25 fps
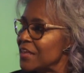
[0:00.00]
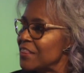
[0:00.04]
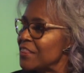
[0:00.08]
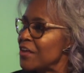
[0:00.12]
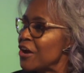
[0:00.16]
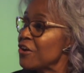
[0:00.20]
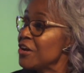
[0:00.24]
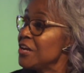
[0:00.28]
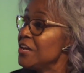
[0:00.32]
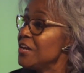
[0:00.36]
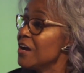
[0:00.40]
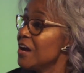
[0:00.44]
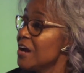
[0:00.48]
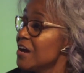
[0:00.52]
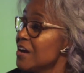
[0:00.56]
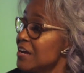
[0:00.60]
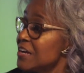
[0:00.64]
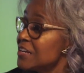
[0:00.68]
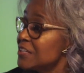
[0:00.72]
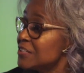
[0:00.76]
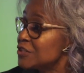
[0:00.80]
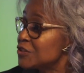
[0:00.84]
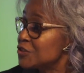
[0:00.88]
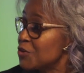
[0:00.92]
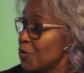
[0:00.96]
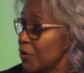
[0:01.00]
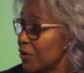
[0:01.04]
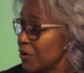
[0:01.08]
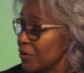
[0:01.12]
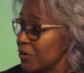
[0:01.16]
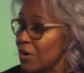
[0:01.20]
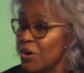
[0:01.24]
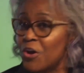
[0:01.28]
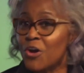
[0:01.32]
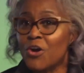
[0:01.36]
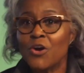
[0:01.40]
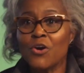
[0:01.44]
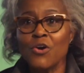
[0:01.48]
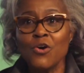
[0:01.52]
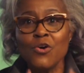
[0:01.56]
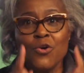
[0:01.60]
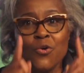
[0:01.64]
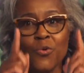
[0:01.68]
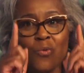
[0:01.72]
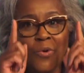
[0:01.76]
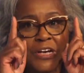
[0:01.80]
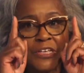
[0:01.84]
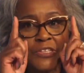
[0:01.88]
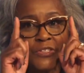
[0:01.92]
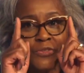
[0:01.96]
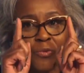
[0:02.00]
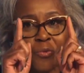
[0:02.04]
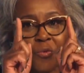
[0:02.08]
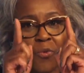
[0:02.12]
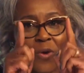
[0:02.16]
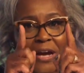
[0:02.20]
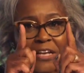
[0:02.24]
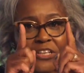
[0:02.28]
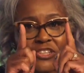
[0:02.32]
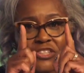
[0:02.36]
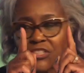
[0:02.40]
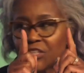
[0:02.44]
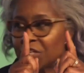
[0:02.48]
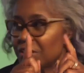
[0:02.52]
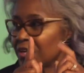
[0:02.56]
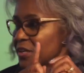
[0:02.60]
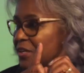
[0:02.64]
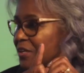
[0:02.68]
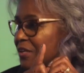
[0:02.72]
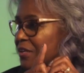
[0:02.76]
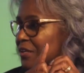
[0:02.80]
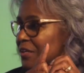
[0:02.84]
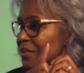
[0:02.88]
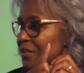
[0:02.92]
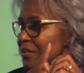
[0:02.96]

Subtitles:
their youngest daughter, who was watching,